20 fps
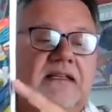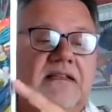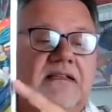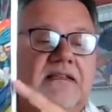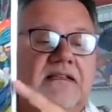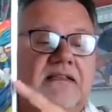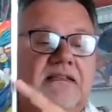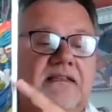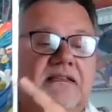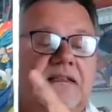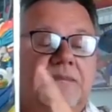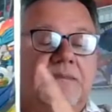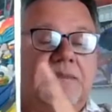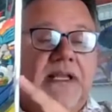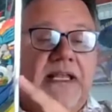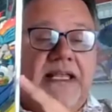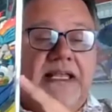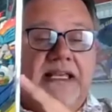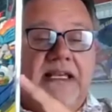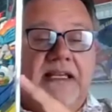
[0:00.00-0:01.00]
number
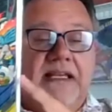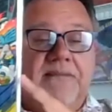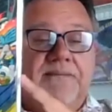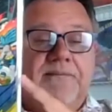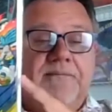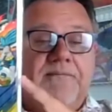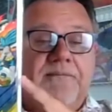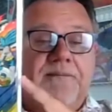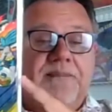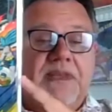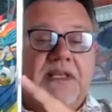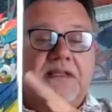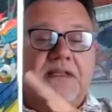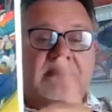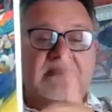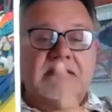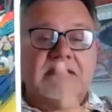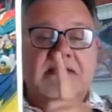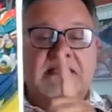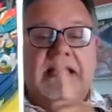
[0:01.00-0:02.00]
80. It's
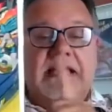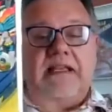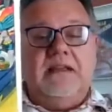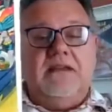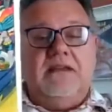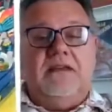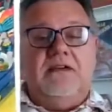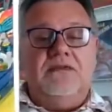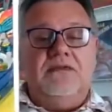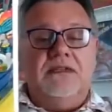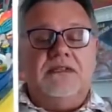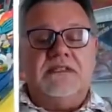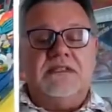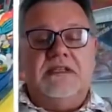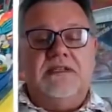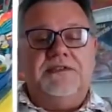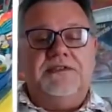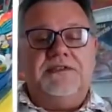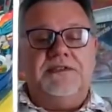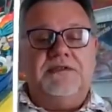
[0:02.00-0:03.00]
the second lowest
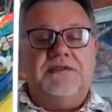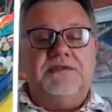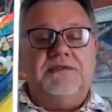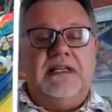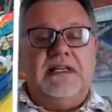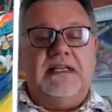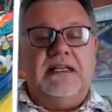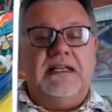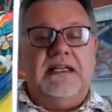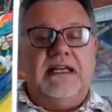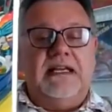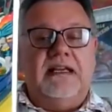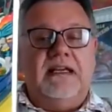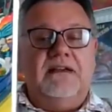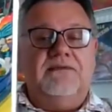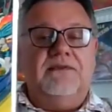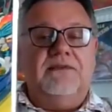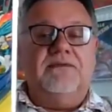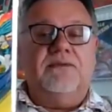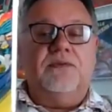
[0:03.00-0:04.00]
issue that I
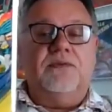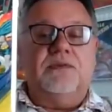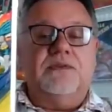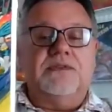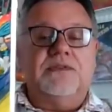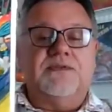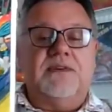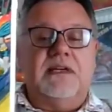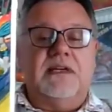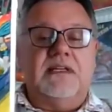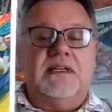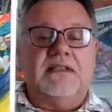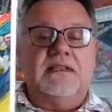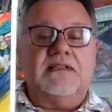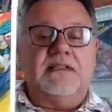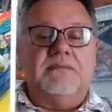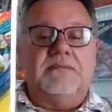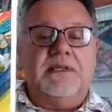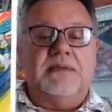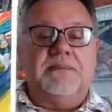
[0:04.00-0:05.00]
have of World's
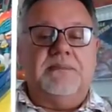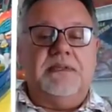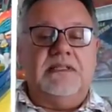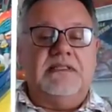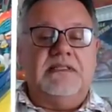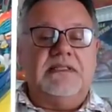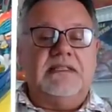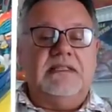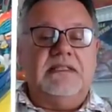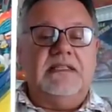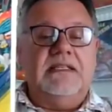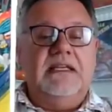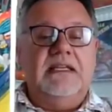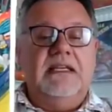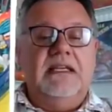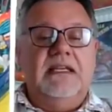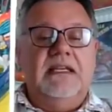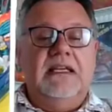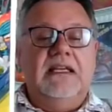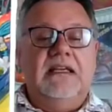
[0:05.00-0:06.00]
Finest in my PC.
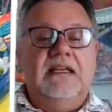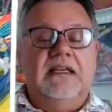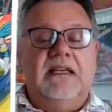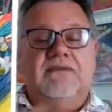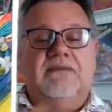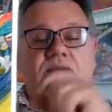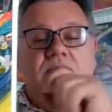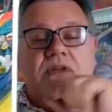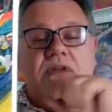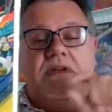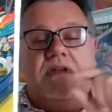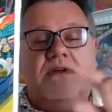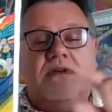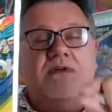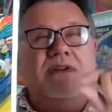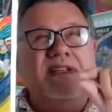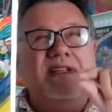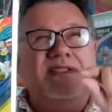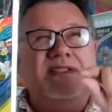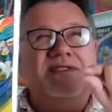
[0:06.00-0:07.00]
I have one
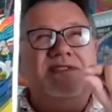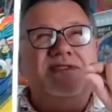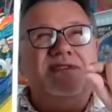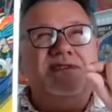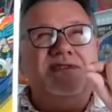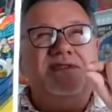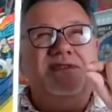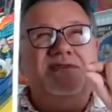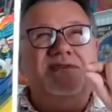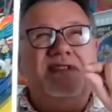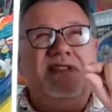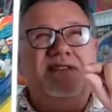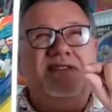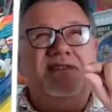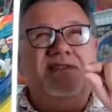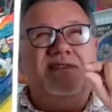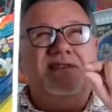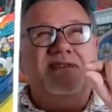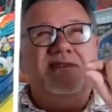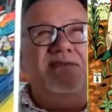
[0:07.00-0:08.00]
lower issue. I
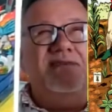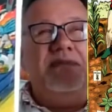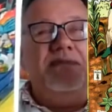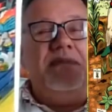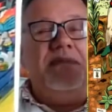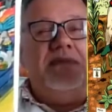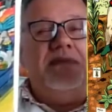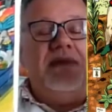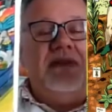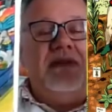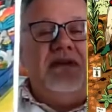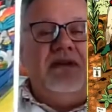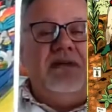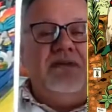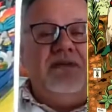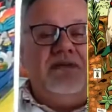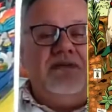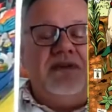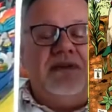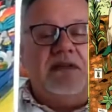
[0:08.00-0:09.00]
don't remember the
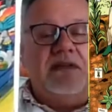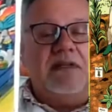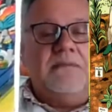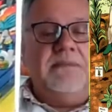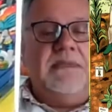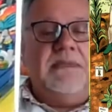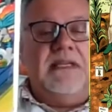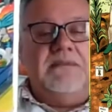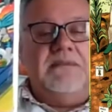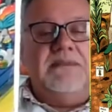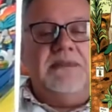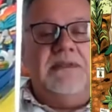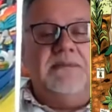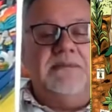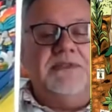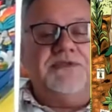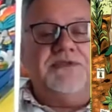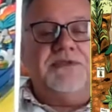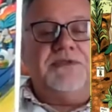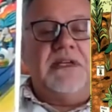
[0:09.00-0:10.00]
number off the top of my head, but I'm
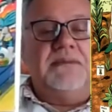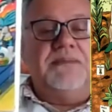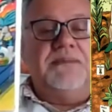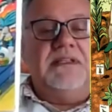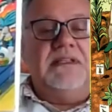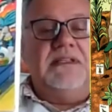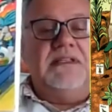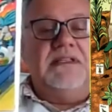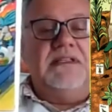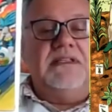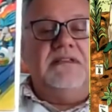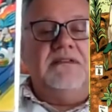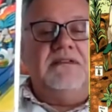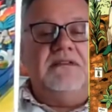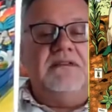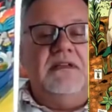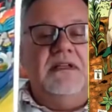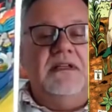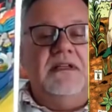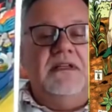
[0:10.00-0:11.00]
going to drop it in
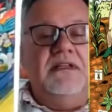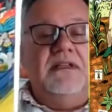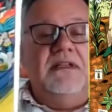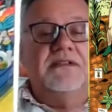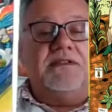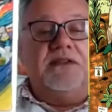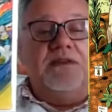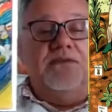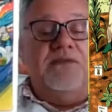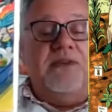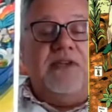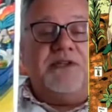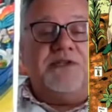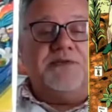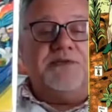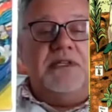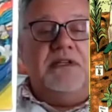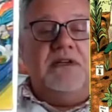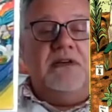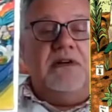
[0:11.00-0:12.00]
here. It's the
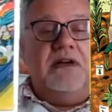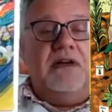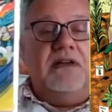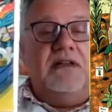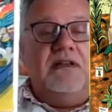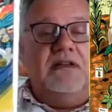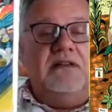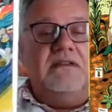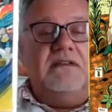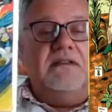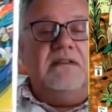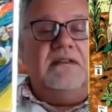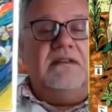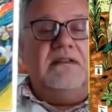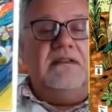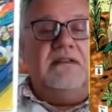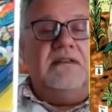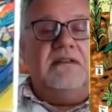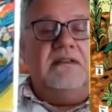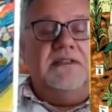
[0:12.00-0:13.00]
Victory Garden
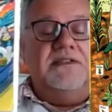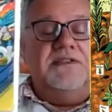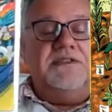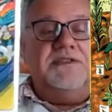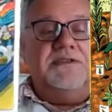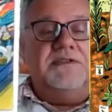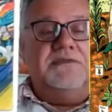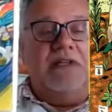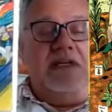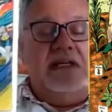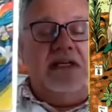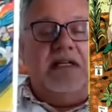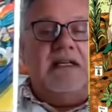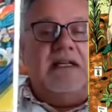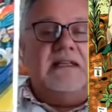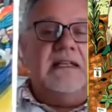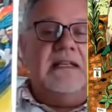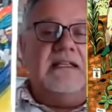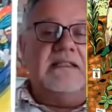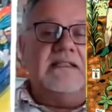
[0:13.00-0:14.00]
issue that I
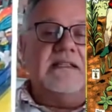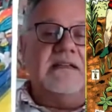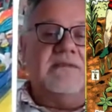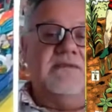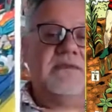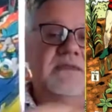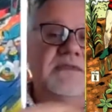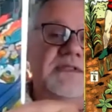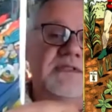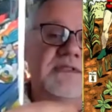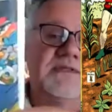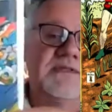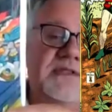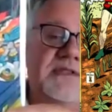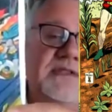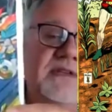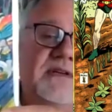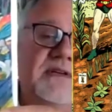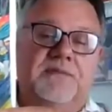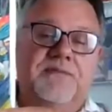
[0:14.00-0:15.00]
got that several years
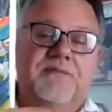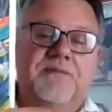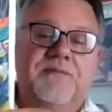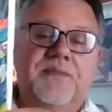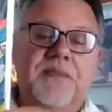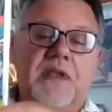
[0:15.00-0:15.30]
ago.